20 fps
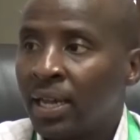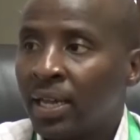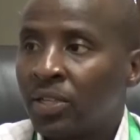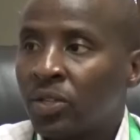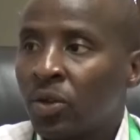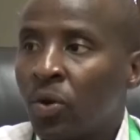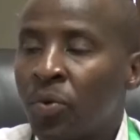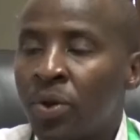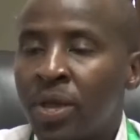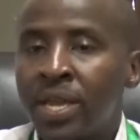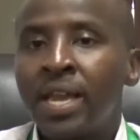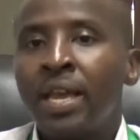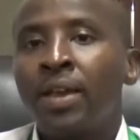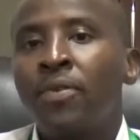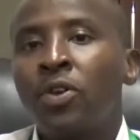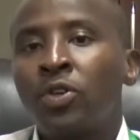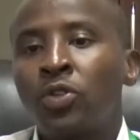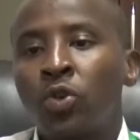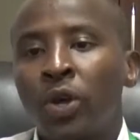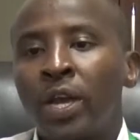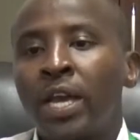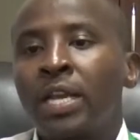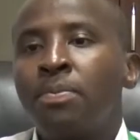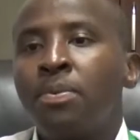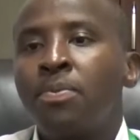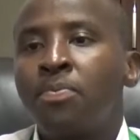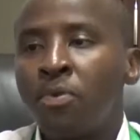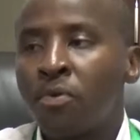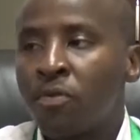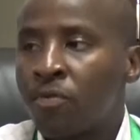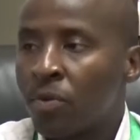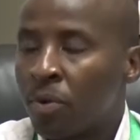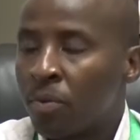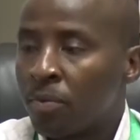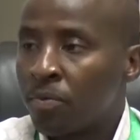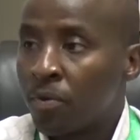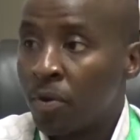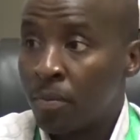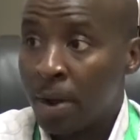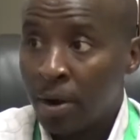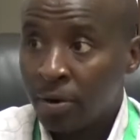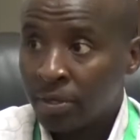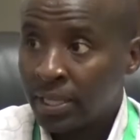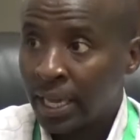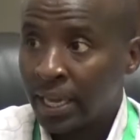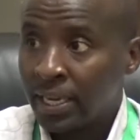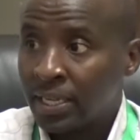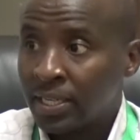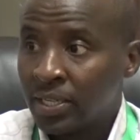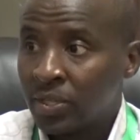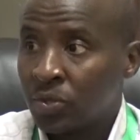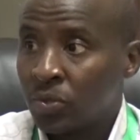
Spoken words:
So we also get people from outside